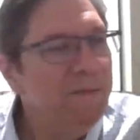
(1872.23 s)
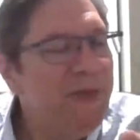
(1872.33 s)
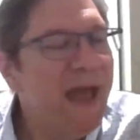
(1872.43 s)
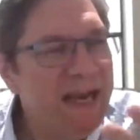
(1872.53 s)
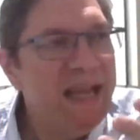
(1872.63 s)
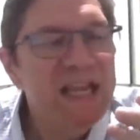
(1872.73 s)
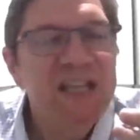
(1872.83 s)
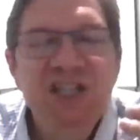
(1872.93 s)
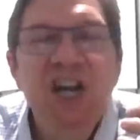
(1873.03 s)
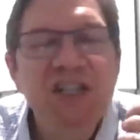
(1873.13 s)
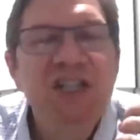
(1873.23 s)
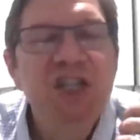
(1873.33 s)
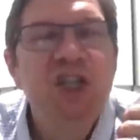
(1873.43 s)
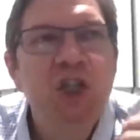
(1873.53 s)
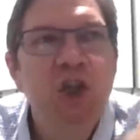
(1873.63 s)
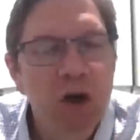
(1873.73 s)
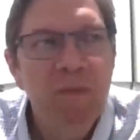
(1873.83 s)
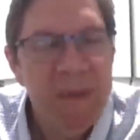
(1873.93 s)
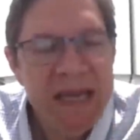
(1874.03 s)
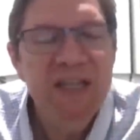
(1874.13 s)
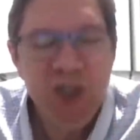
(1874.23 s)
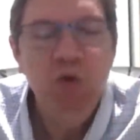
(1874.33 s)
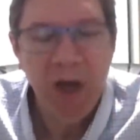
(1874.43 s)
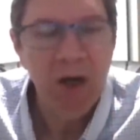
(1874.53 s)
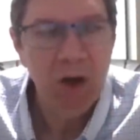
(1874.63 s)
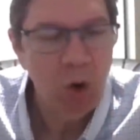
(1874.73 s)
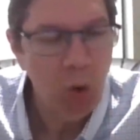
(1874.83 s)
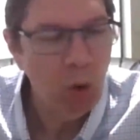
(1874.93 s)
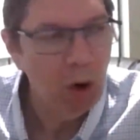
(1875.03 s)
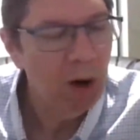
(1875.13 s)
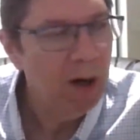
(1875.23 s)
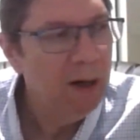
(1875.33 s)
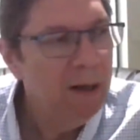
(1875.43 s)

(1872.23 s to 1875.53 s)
that it just shook me to the core.